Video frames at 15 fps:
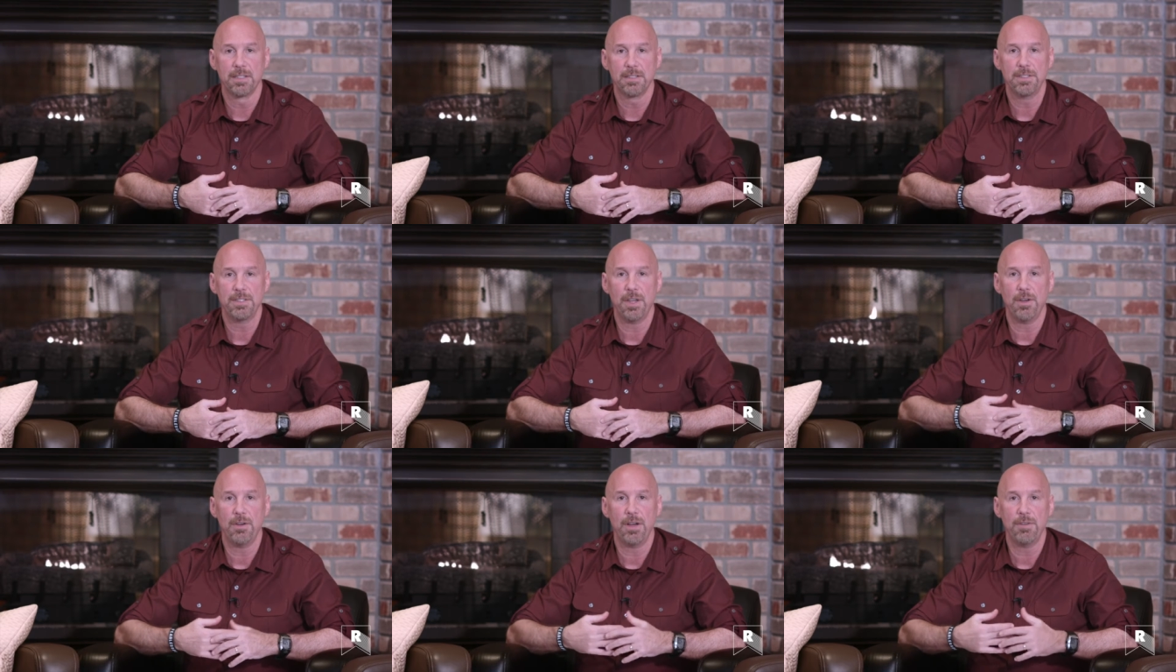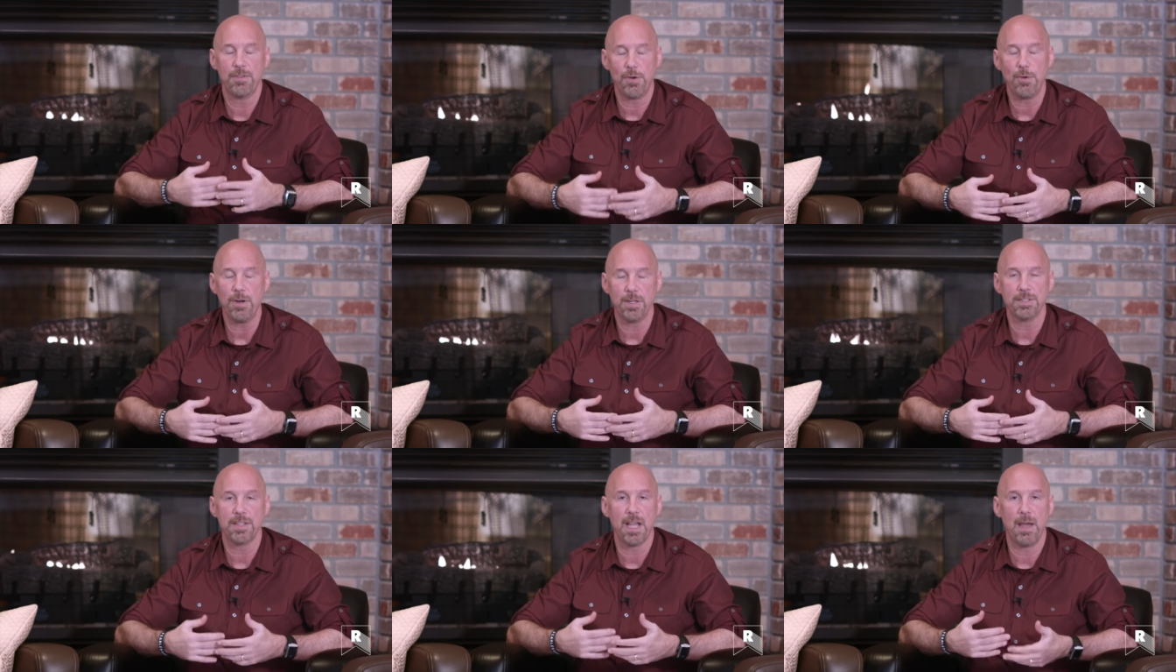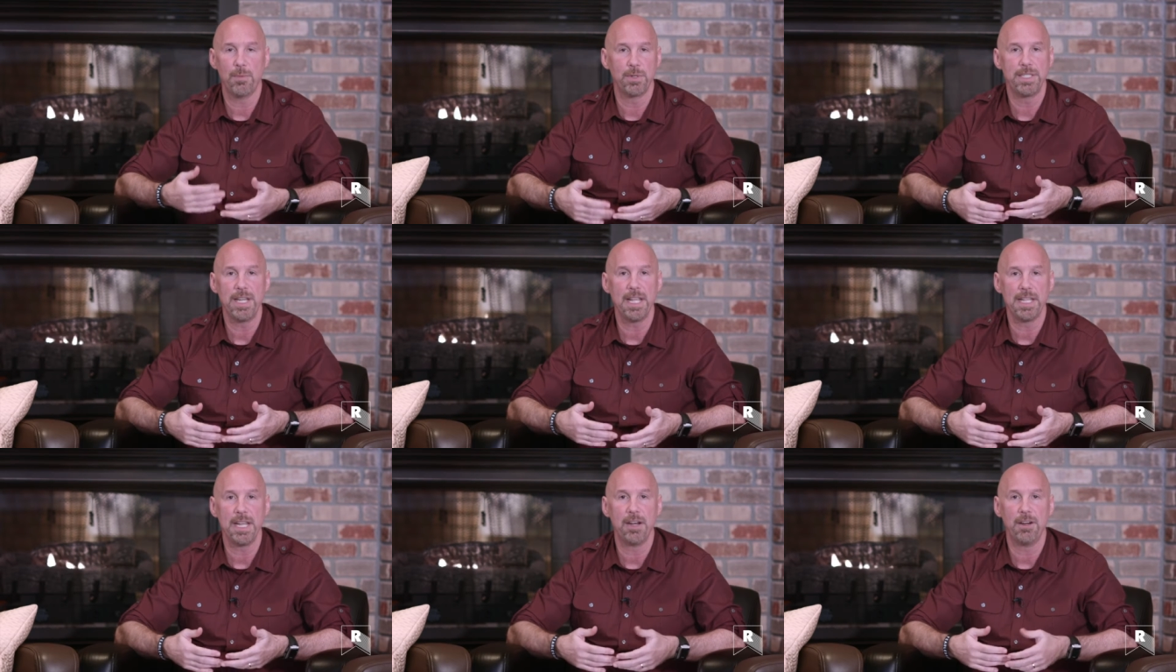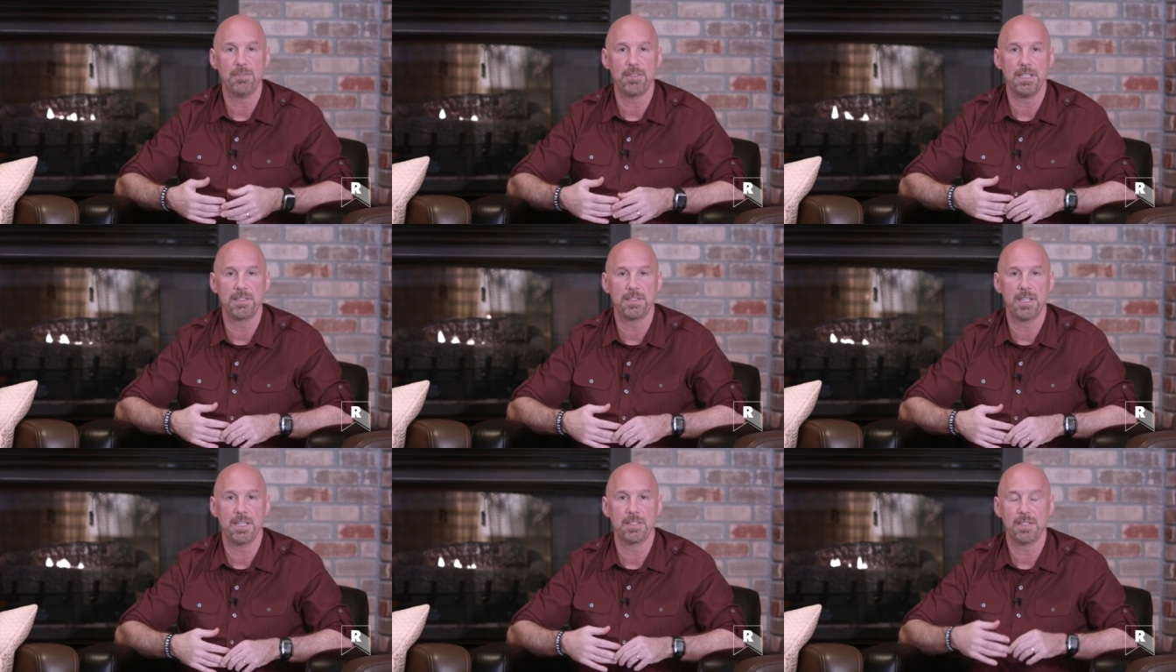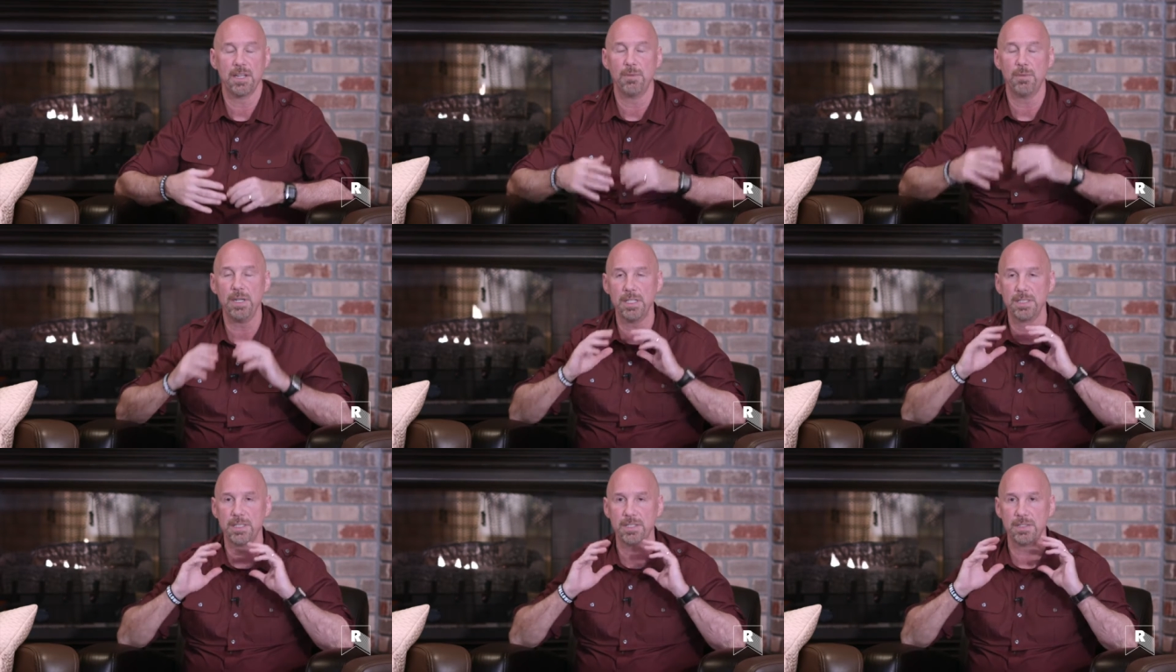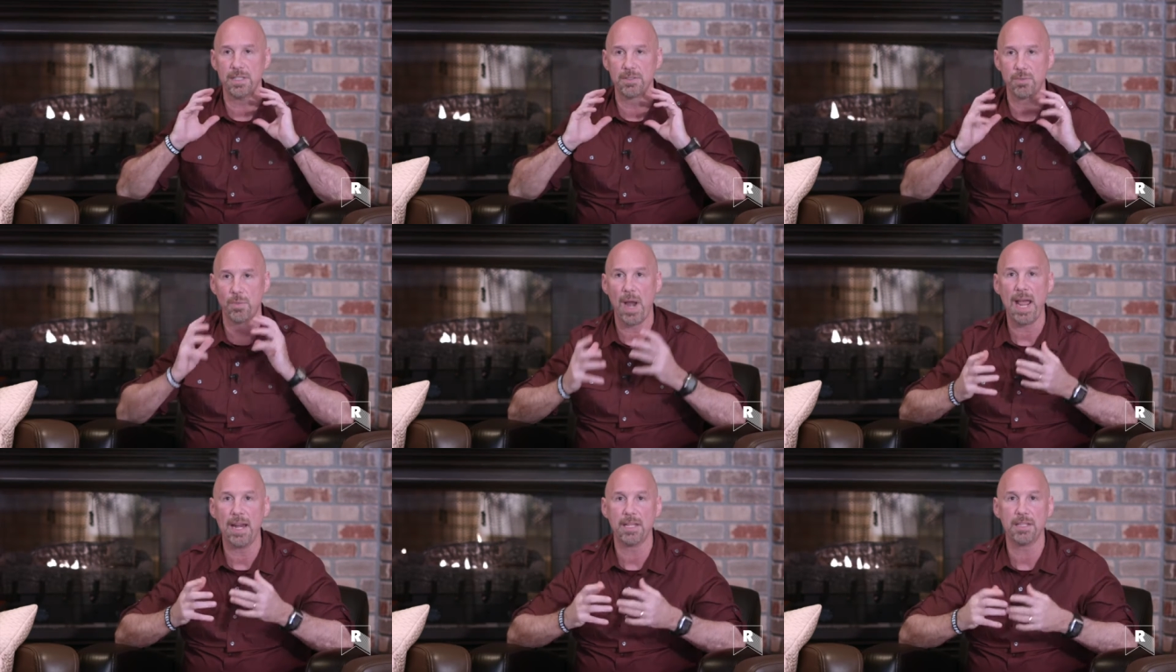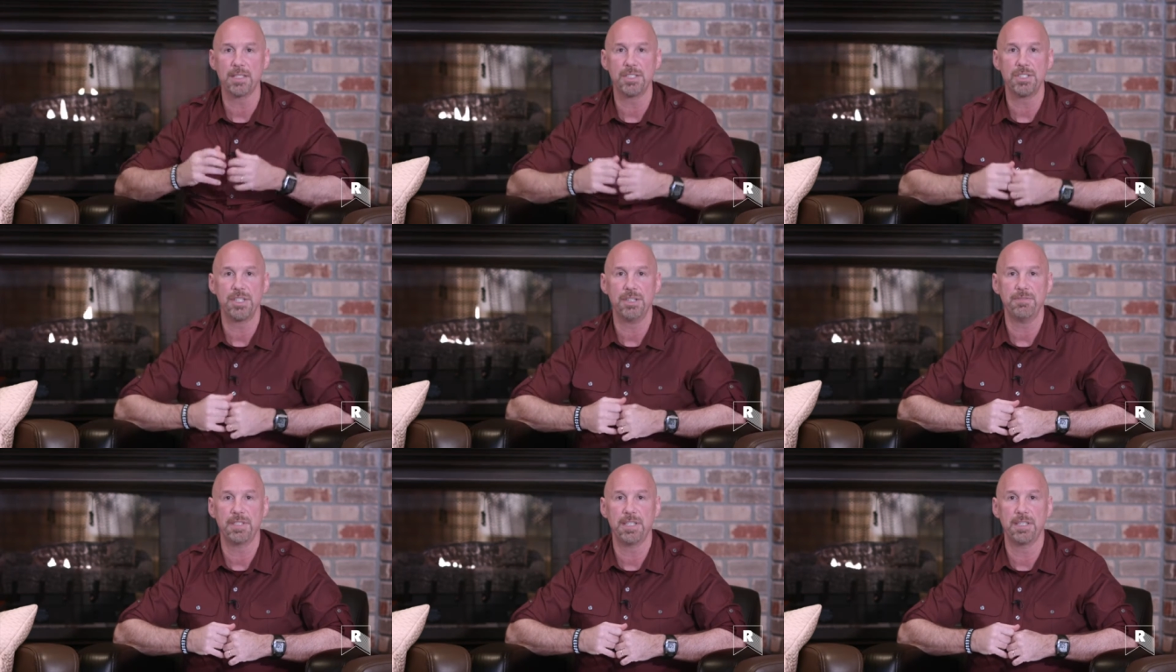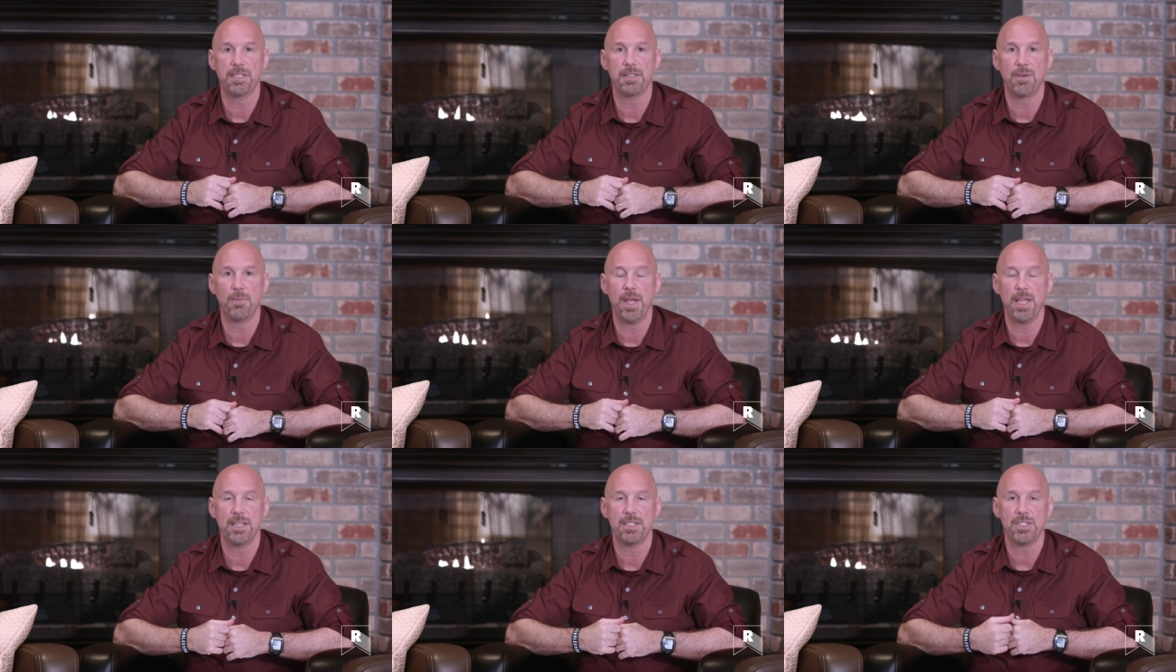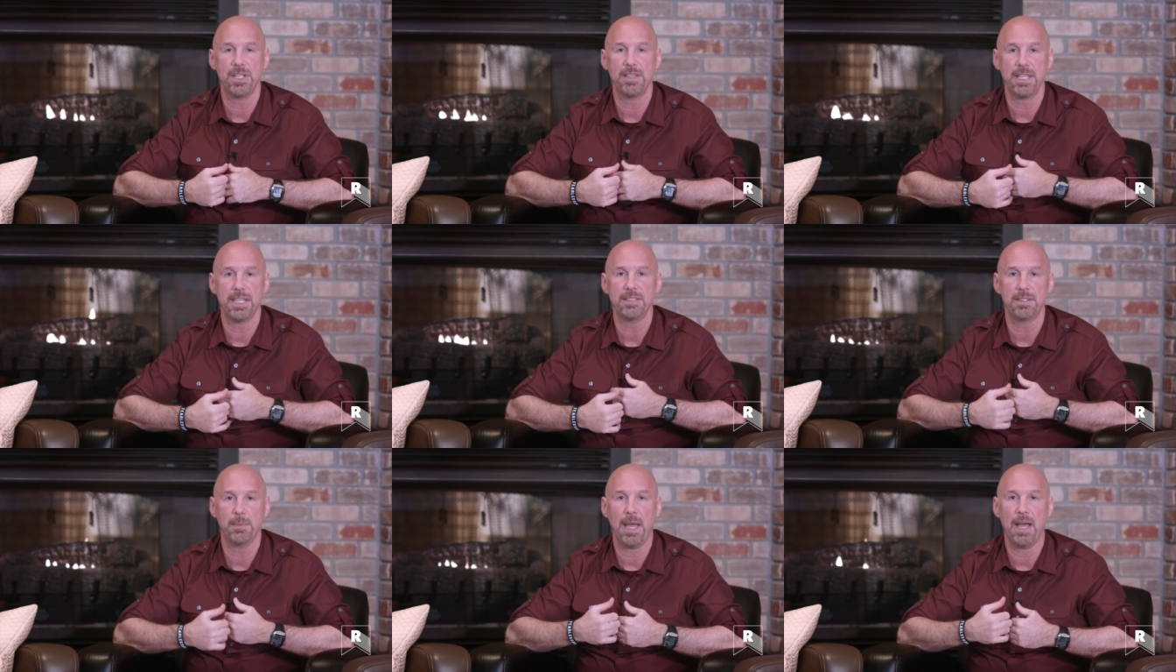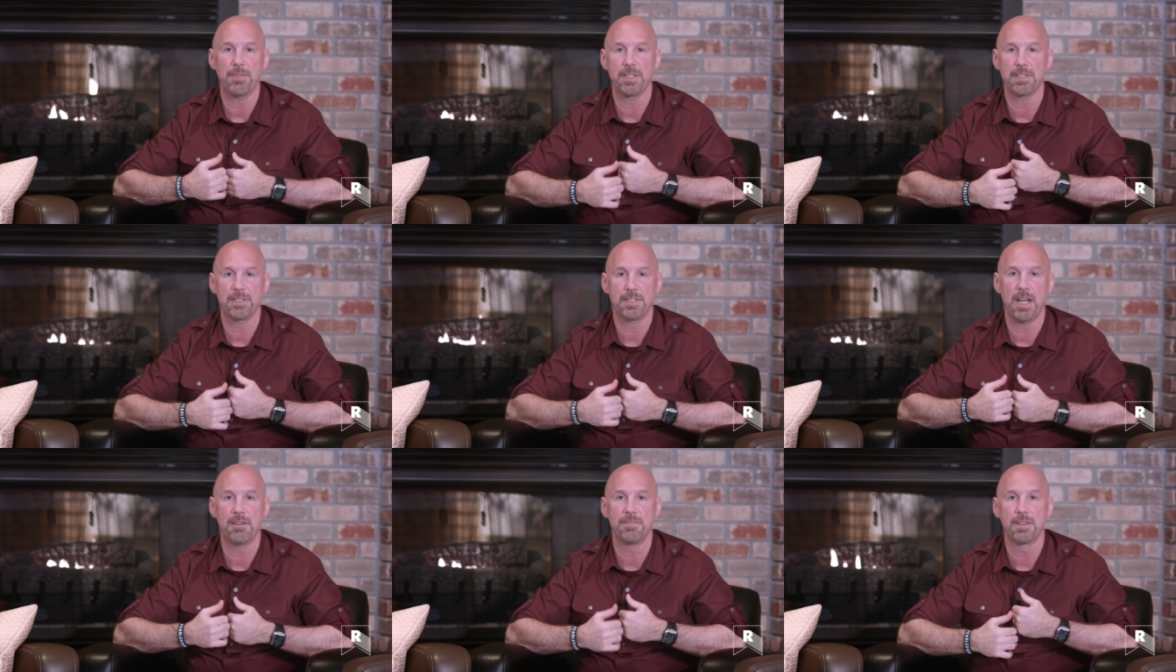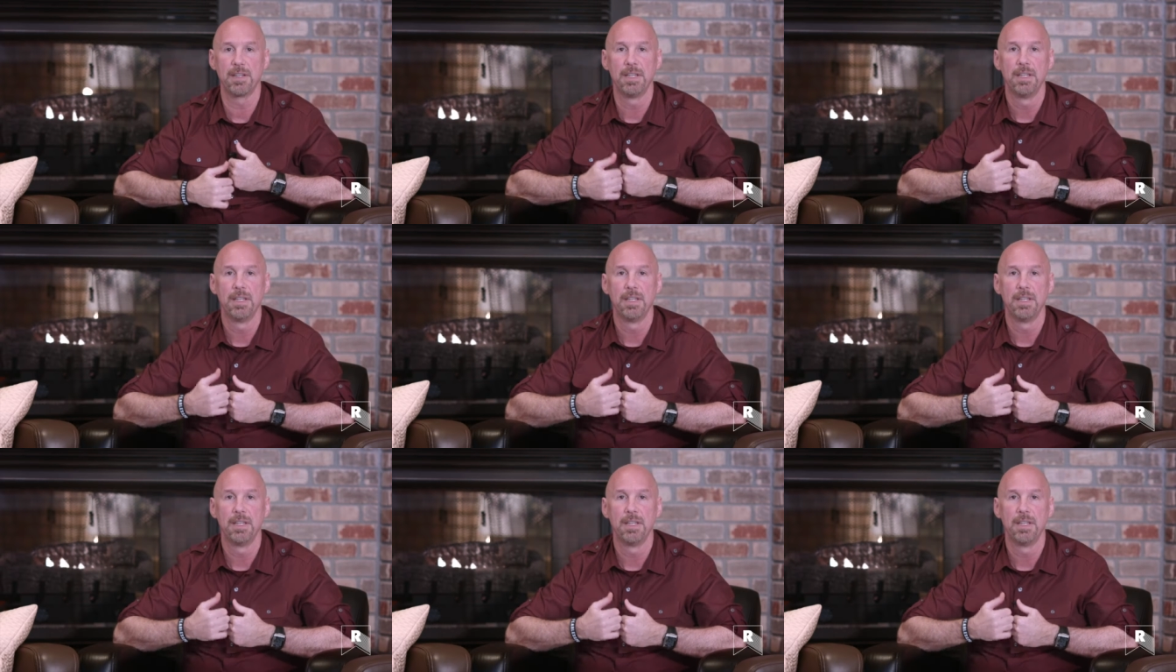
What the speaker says: So of course God would take care of these things. And it really just has radically shifted the way that she thinks about this stuff.